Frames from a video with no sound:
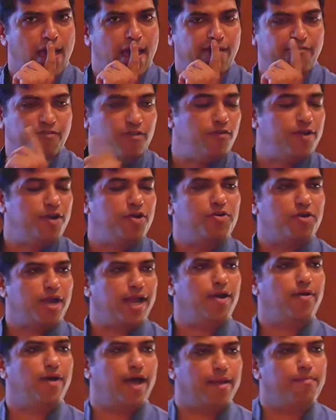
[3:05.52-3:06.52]
if we were to
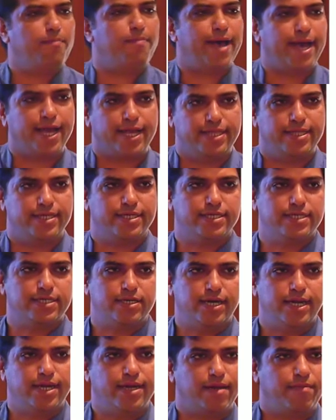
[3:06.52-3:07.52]
try to unpack this,
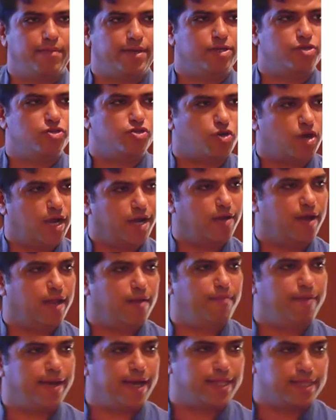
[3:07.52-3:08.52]
right, I mean, to try to
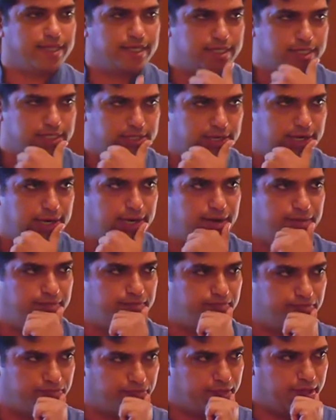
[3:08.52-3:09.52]
unpack this um,
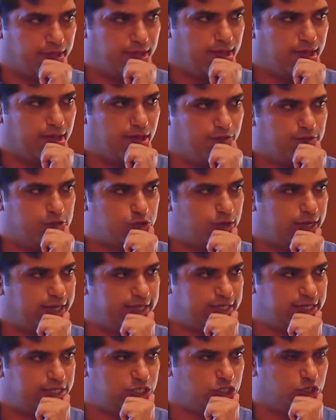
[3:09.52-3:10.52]

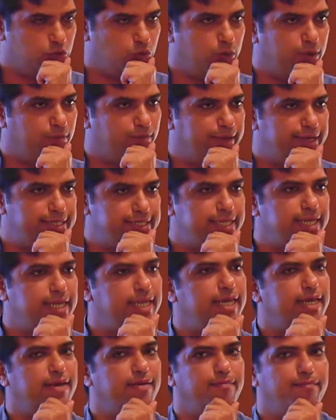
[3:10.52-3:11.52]
visualization, we
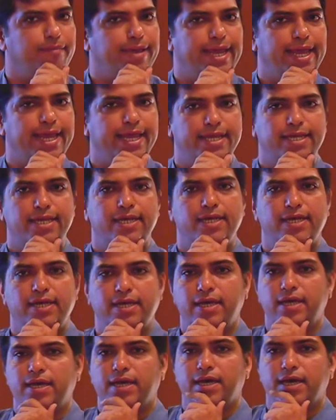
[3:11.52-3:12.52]
basically made,
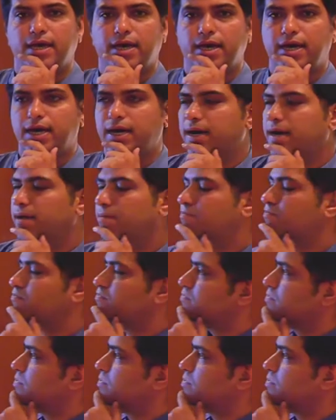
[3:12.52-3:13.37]
um,